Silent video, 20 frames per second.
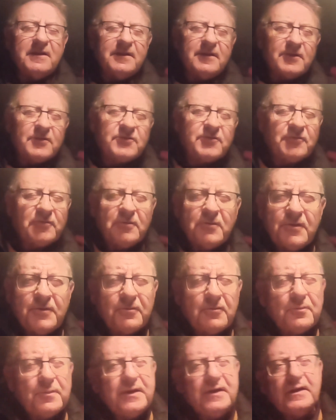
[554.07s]
the
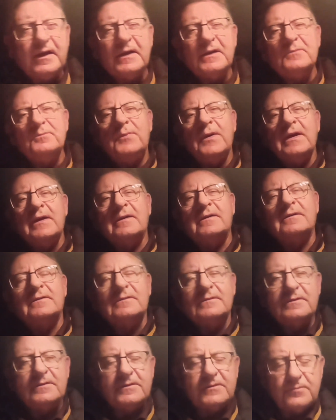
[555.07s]
truth will be laid
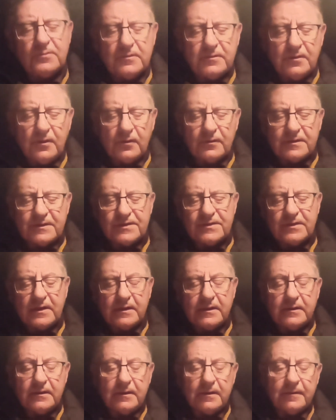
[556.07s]
bare God is
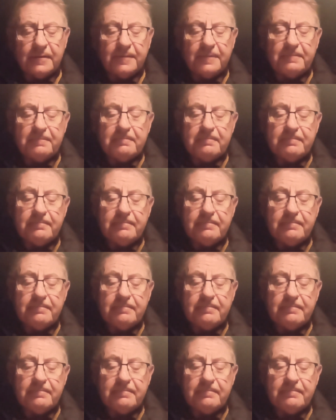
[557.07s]
saying here.